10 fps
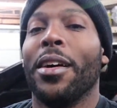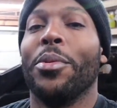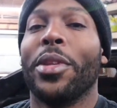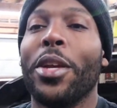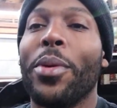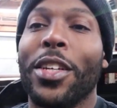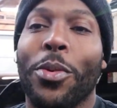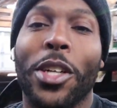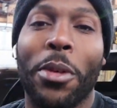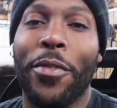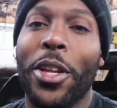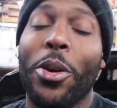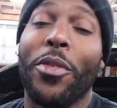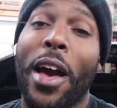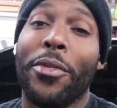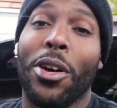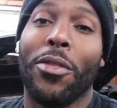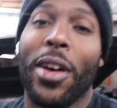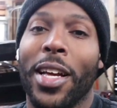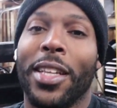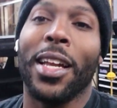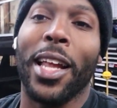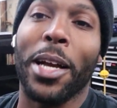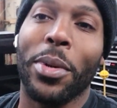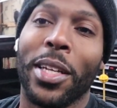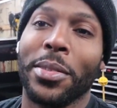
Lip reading: Well, thank you guys for watching my video. If you haven't already, hit that like button,